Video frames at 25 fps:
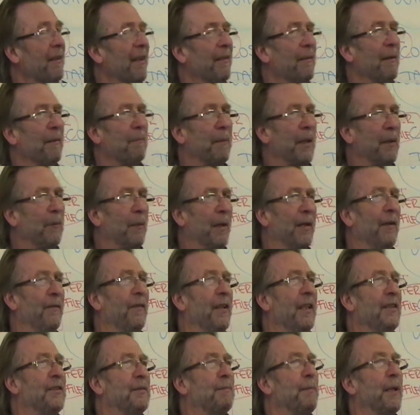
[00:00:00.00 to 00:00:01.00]
I've been one
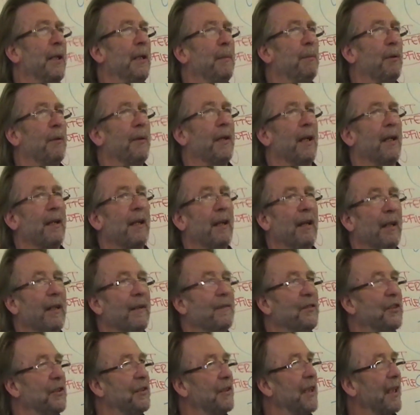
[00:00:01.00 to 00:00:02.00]
of these people that
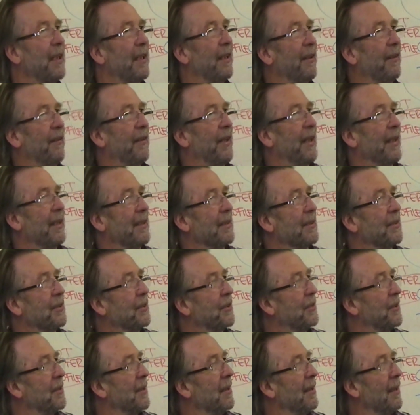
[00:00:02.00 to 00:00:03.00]
kind of stick at
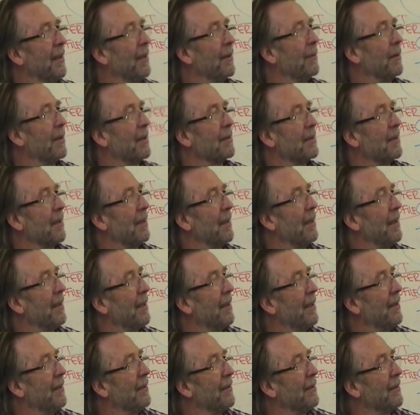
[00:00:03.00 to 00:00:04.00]
things, whether I
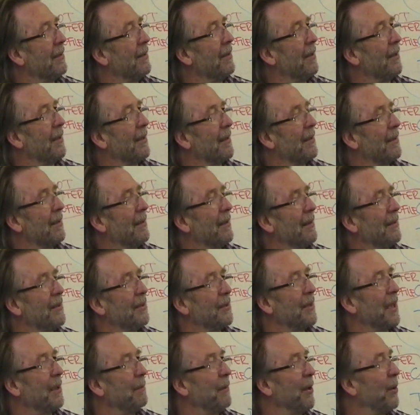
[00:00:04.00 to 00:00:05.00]
like it or not. And
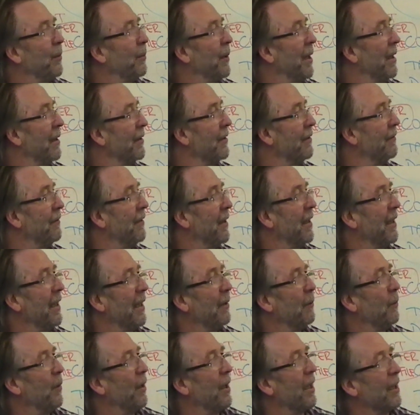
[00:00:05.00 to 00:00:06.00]
it's taken me a while to
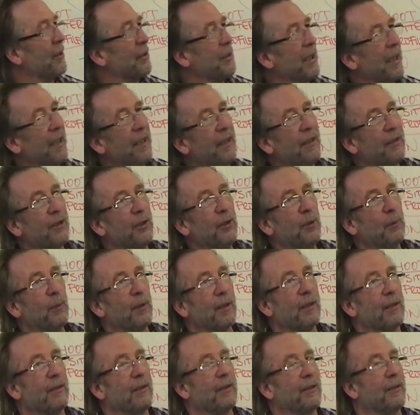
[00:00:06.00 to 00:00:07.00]
find out what I really do
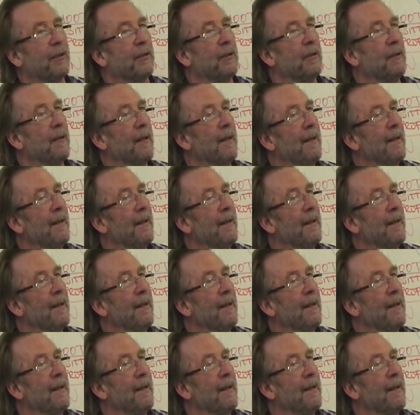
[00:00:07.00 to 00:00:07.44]
want to do.